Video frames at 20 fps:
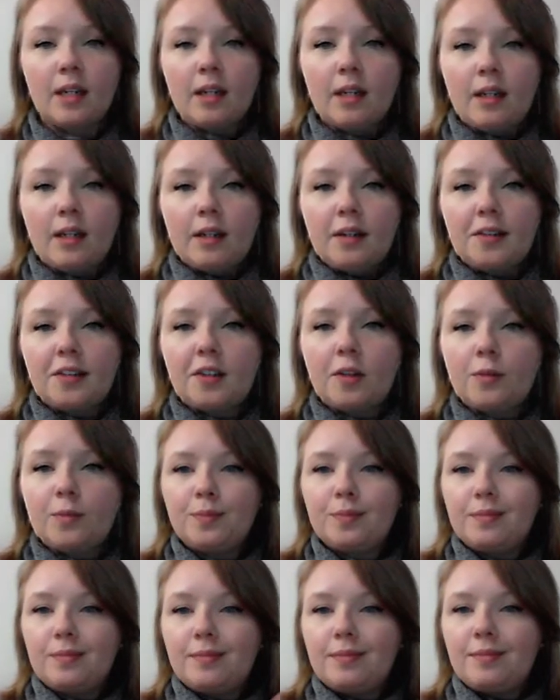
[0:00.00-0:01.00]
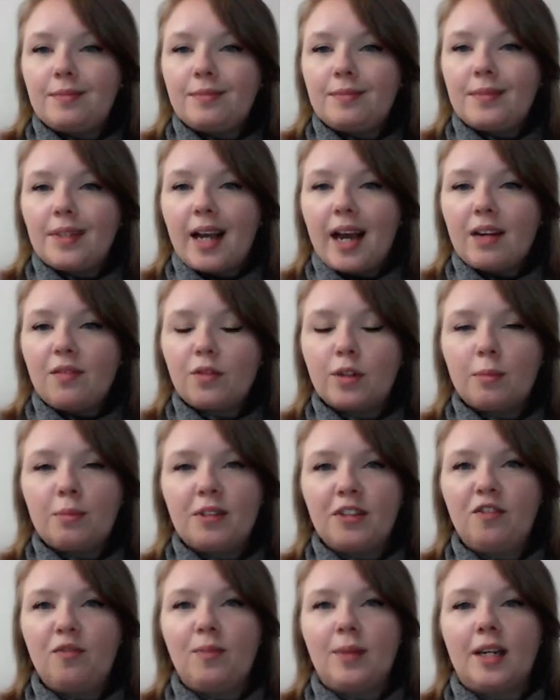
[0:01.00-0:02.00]
So, adverbs of
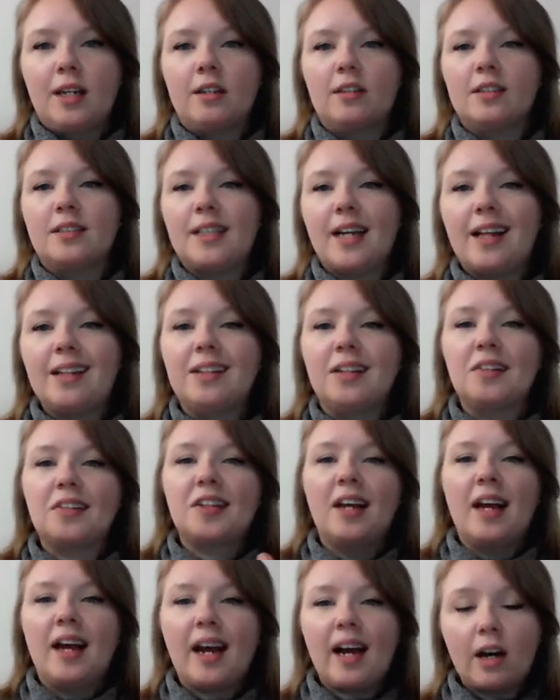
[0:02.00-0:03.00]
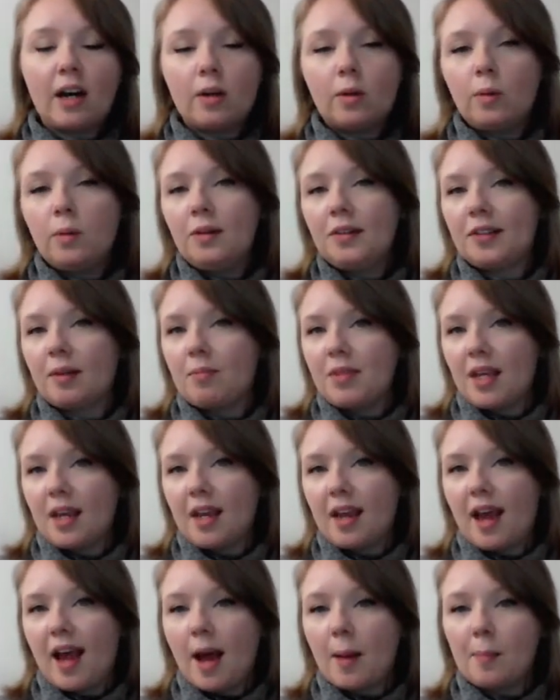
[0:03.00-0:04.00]
manner tell us how something
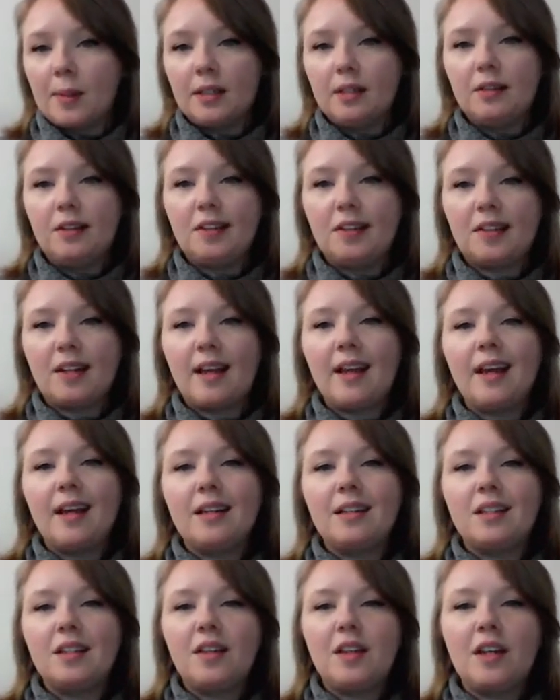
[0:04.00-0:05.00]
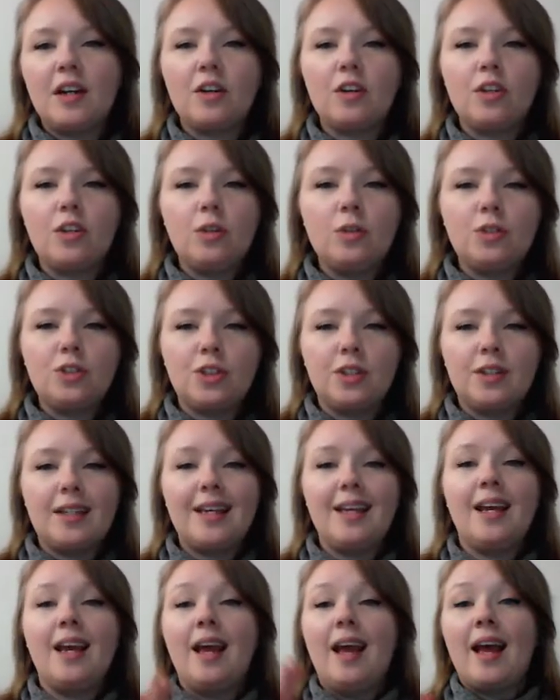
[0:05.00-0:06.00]
happens, and they're usually
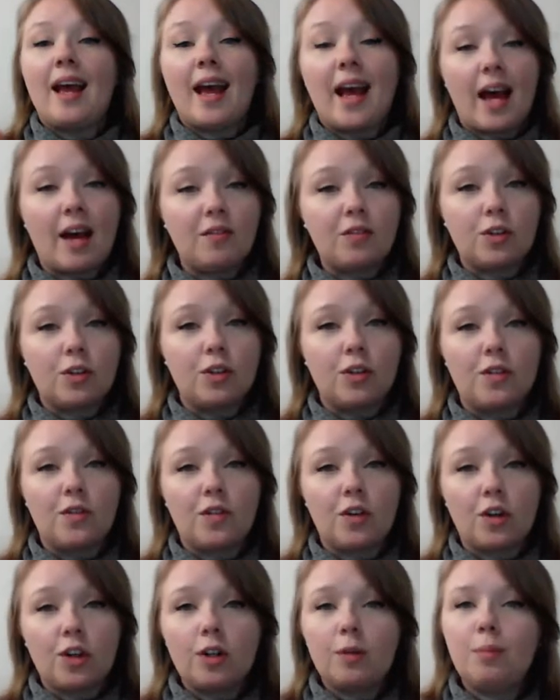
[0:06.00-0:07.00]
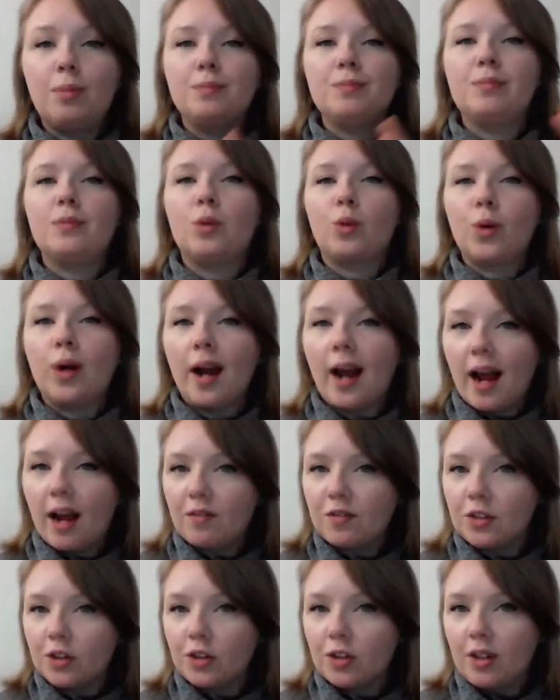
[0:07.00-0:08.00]
after the verb or
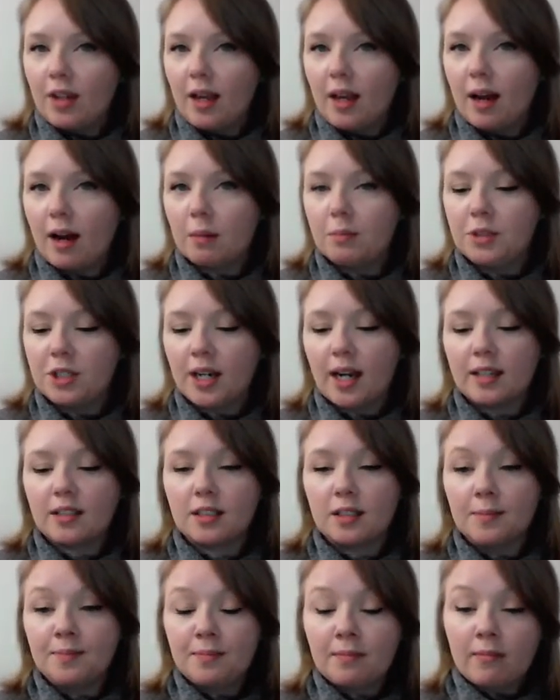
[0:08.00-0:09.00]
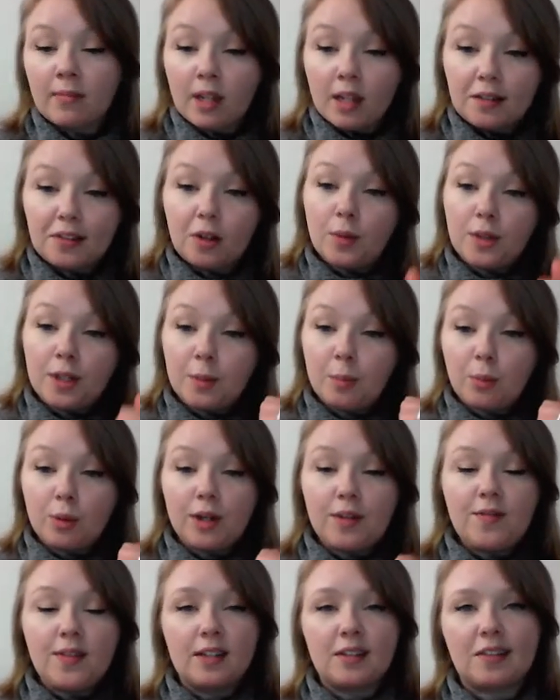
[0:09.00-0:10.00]
after the object. So in the
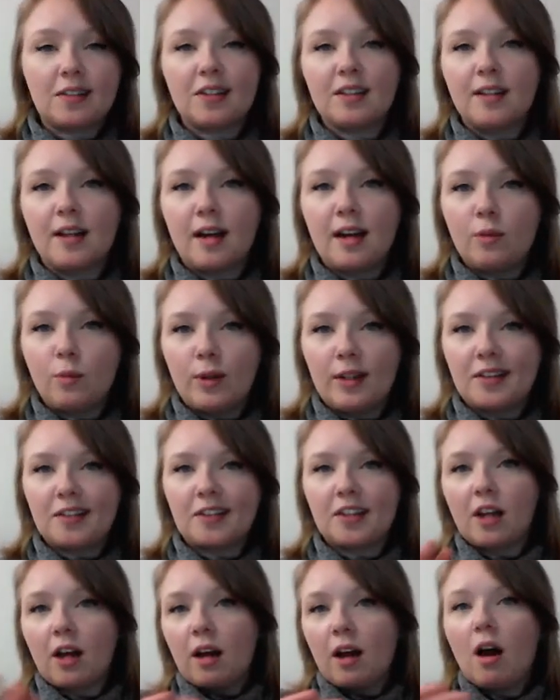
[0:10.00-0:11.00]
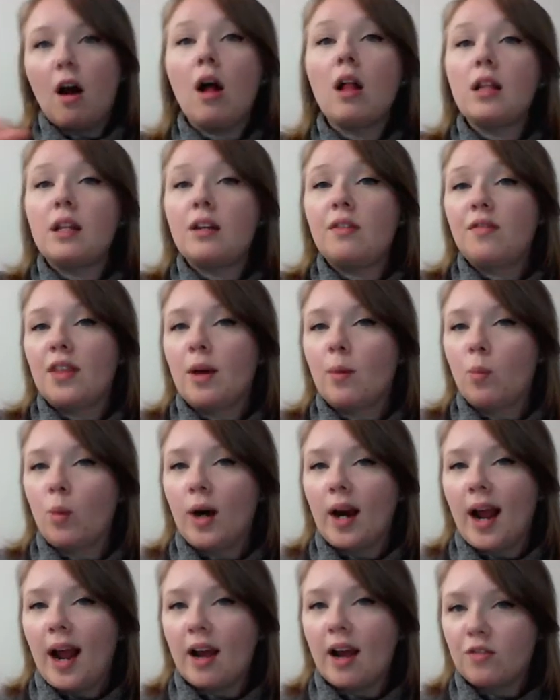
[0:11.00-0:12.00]
previous slide, we saw all of them were
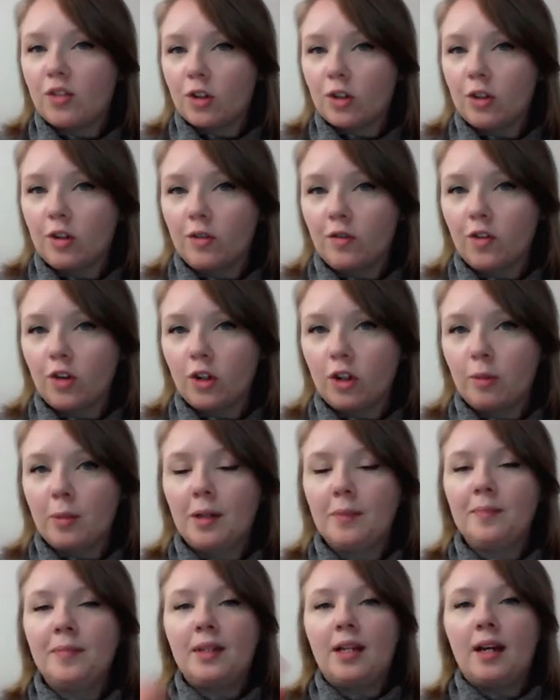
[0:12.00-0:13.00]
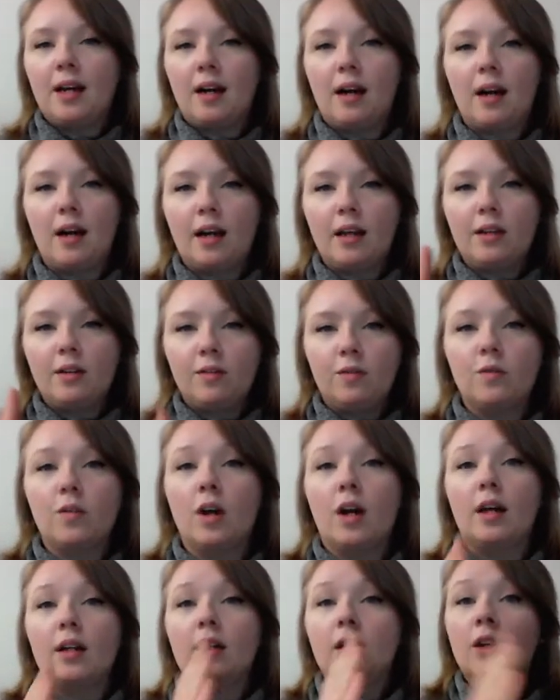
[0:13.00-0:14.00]
after the verb. I
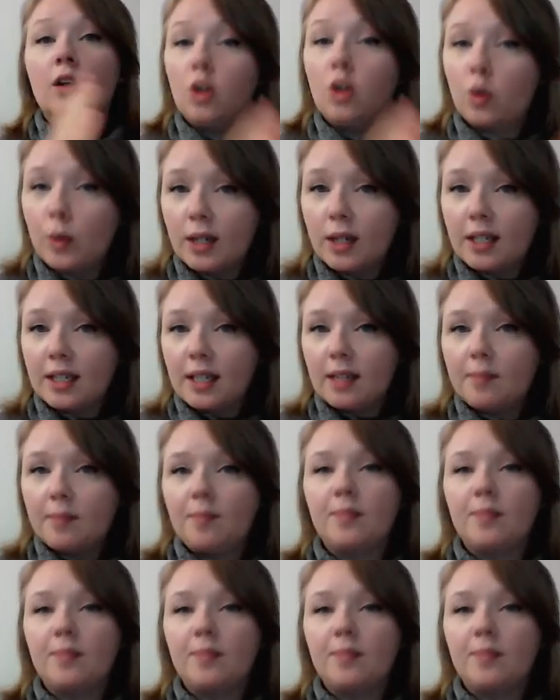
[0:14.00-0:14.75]
run quickly.